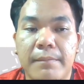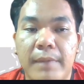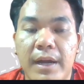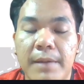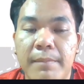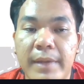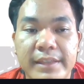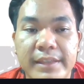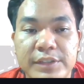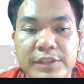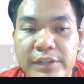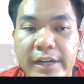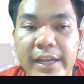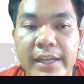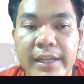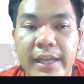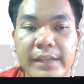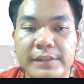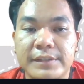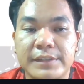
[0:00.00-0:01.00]
a better
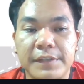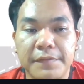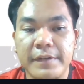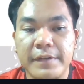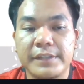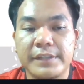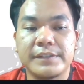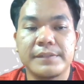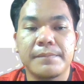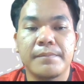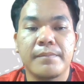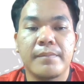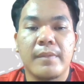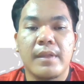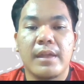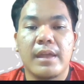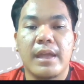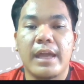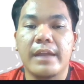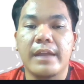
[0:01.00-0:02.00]
strength and stiffness,
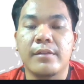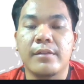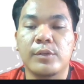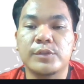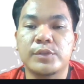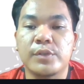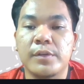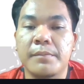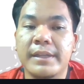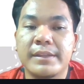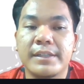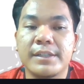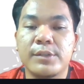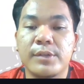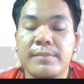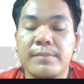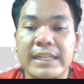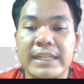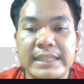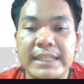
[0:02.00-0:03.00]
and also better
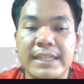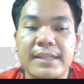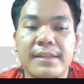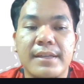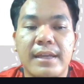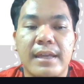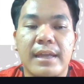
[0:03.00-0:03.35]
durability,